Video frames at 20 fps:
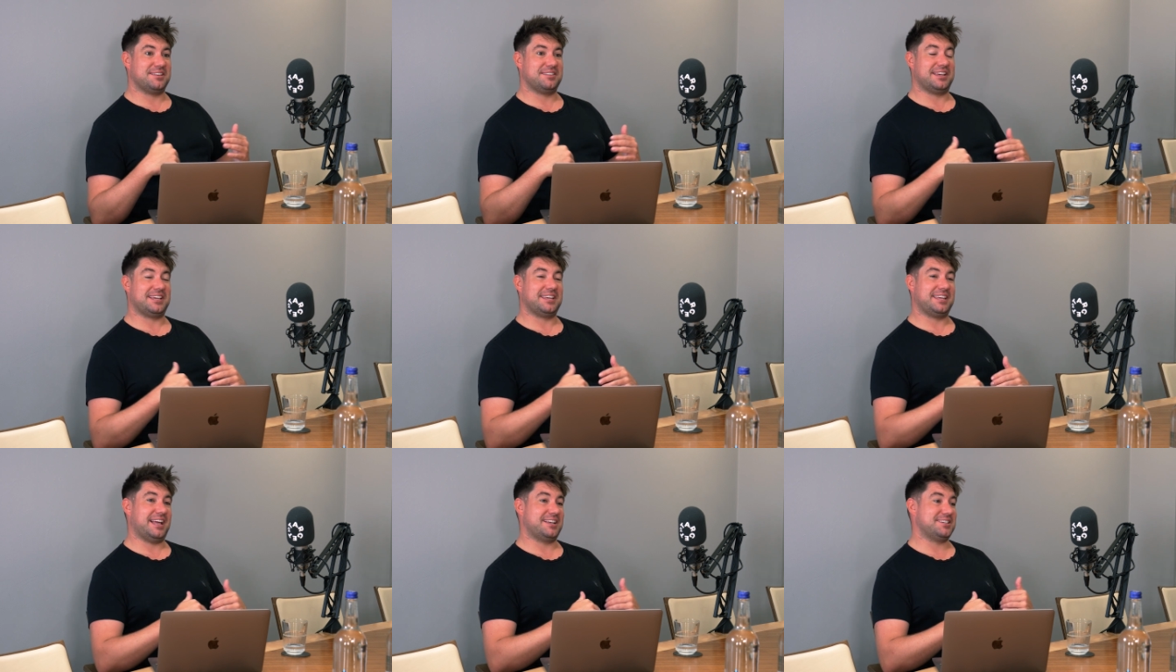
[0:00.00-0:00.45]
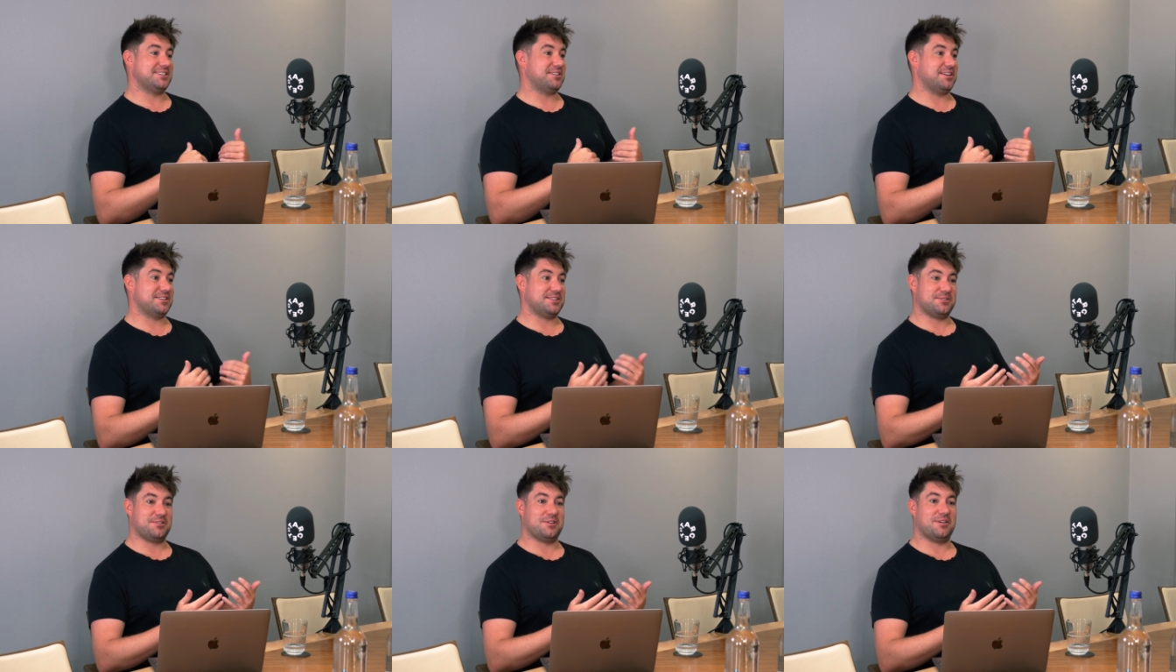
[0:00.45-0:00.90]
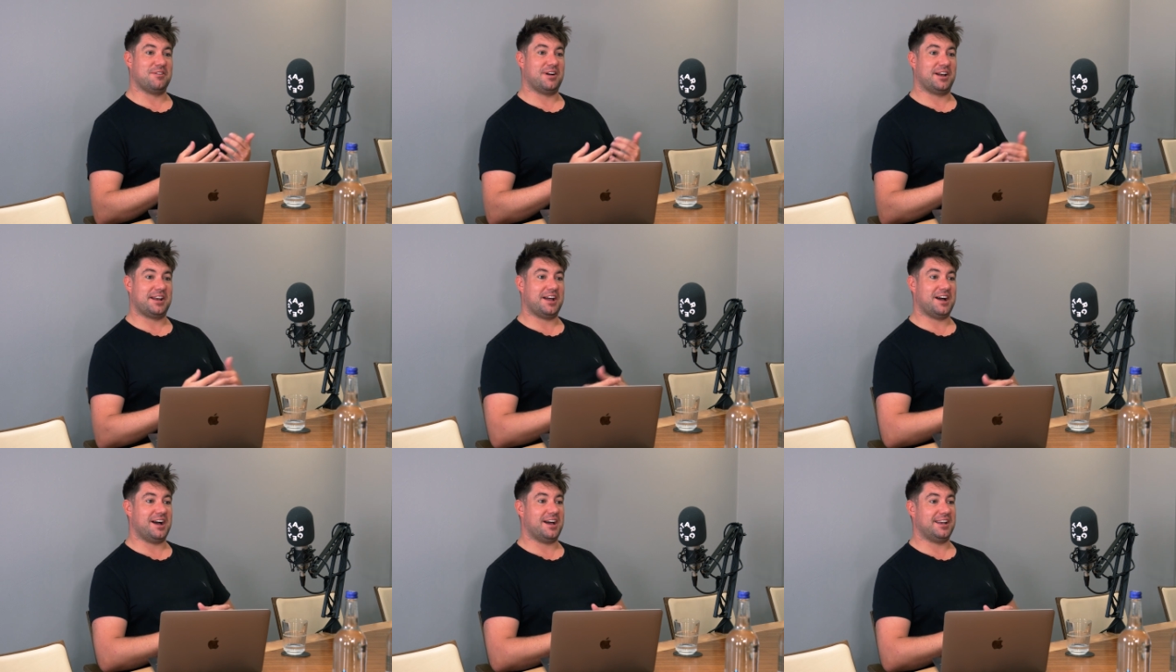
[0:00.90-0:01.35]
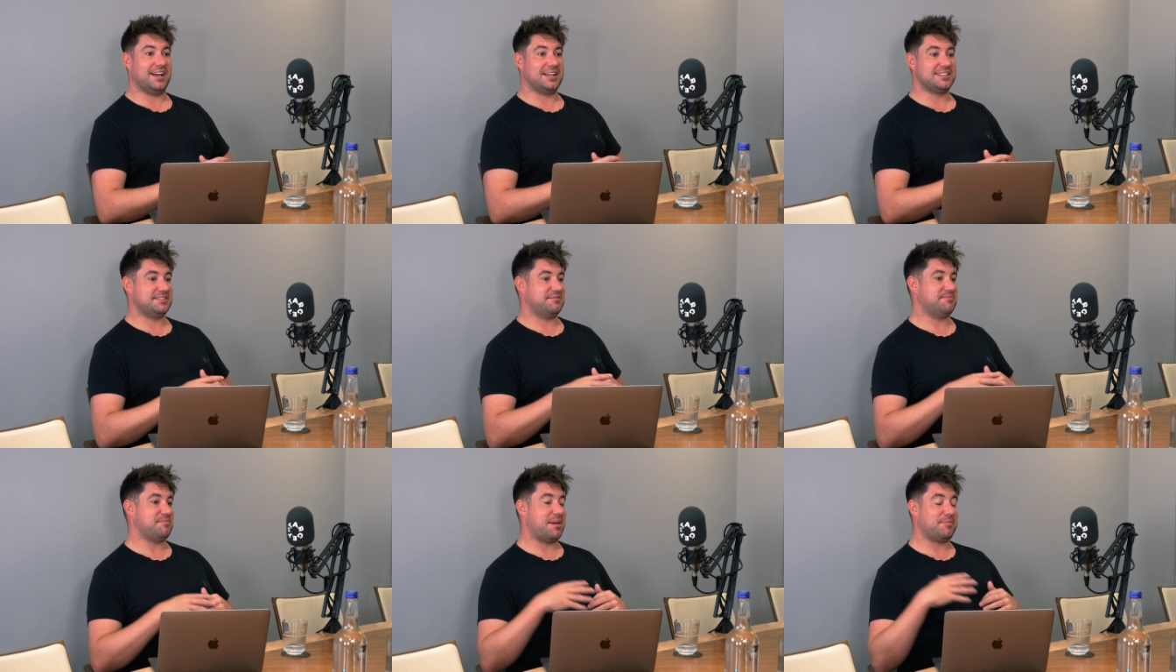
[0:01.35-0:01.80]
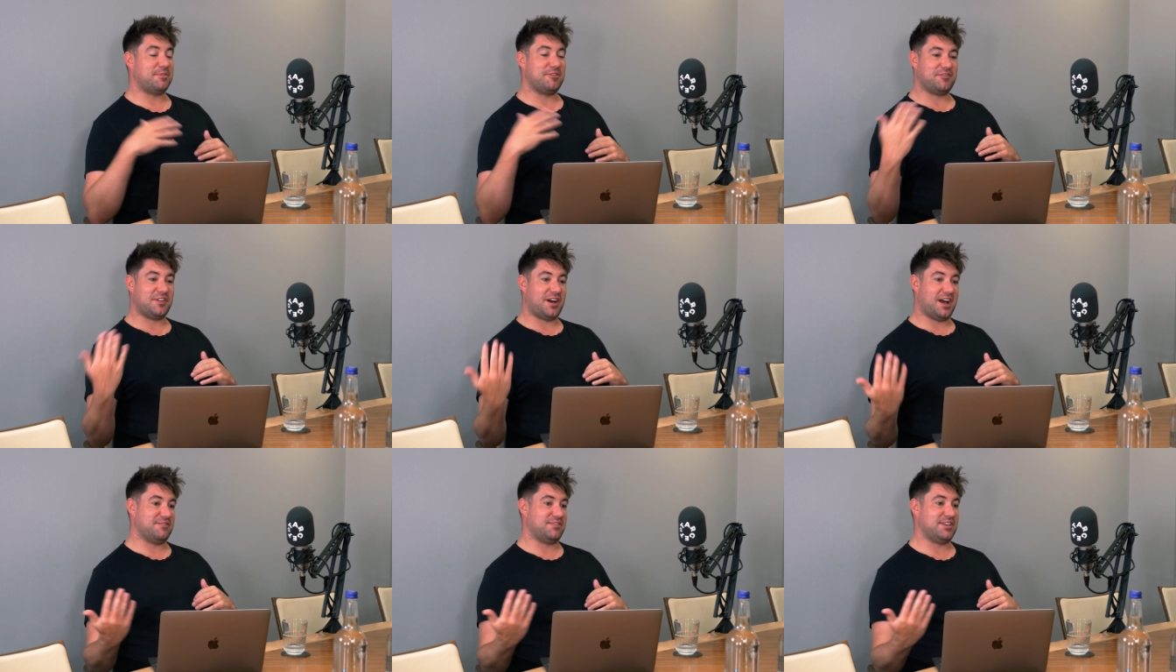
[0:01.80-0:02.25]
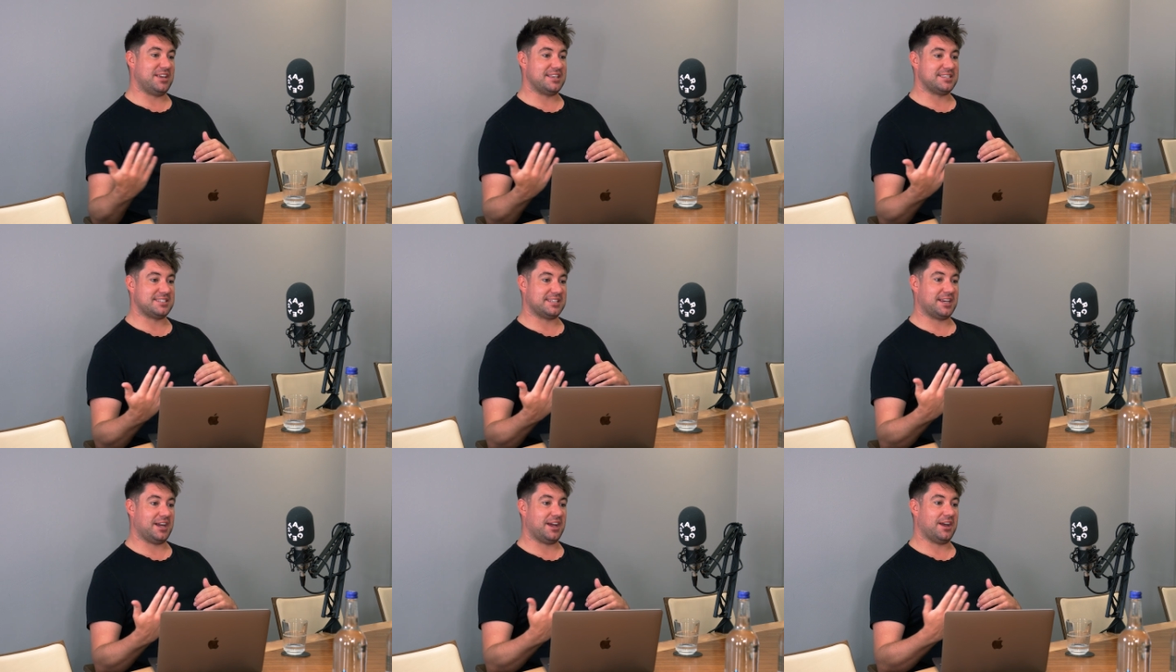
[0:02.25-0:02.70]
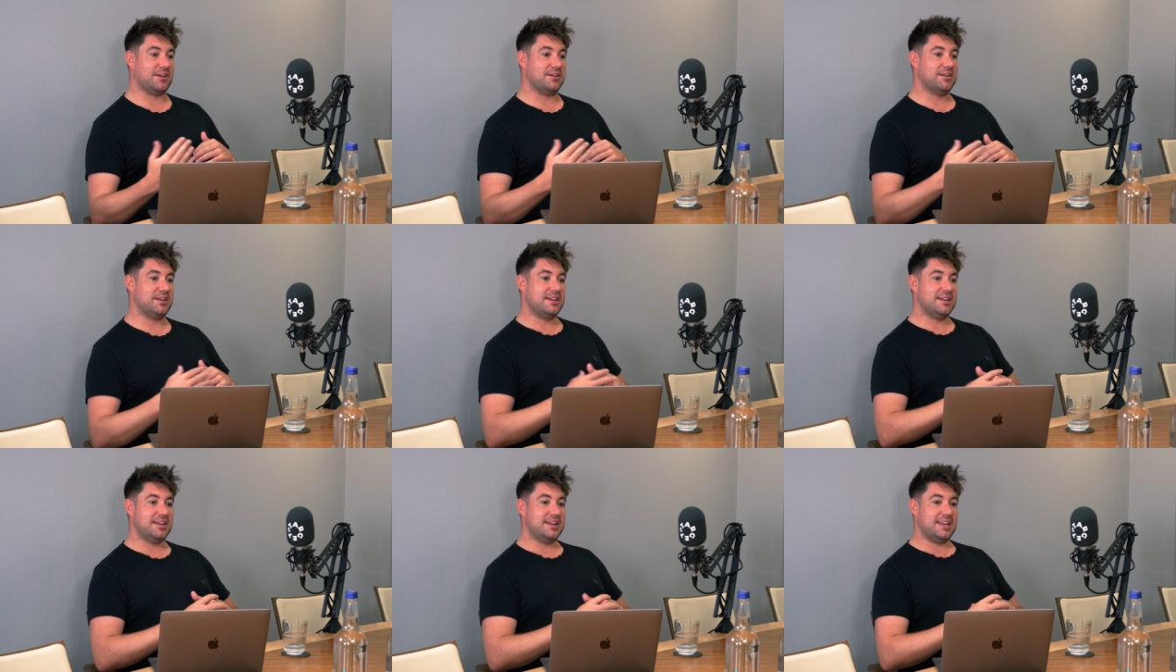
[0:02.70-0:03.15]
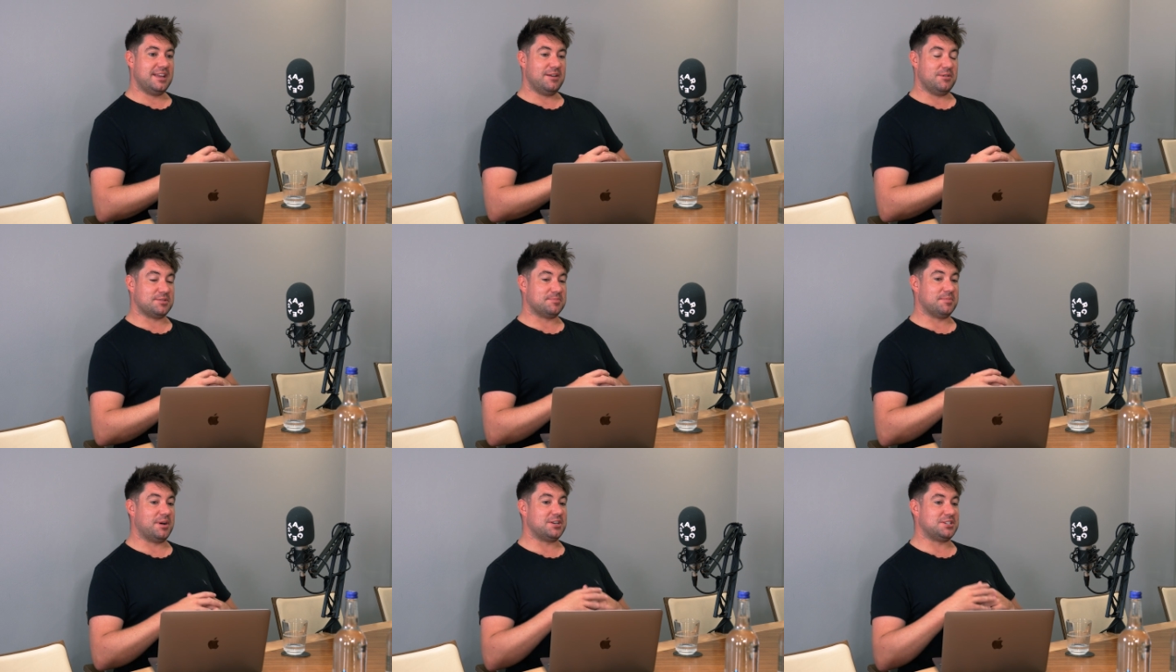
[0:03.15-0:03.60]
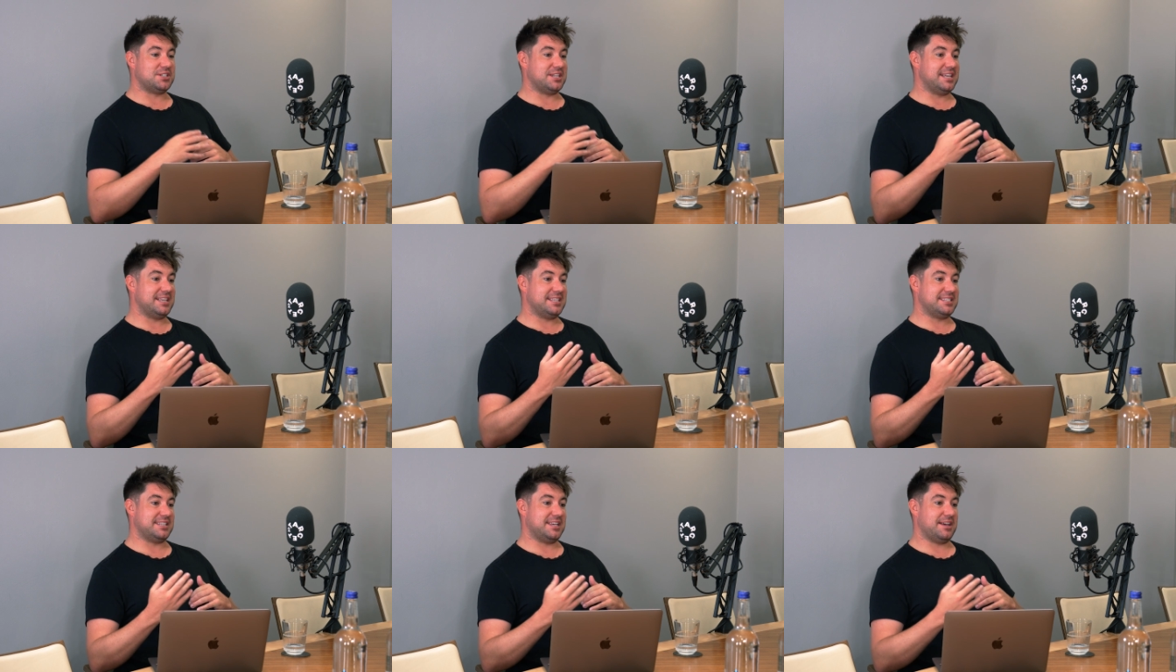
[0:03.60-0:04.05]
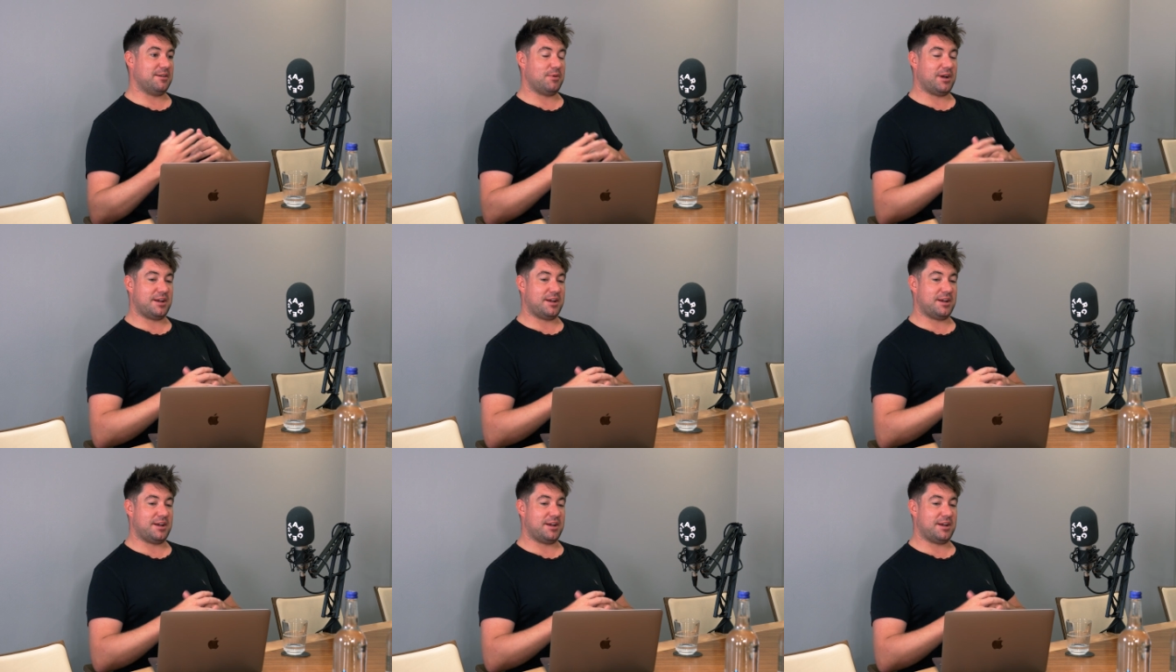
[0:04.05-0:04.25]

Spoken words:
I think as you quite rightly highlighted, maybe 5 years ago it was much easier,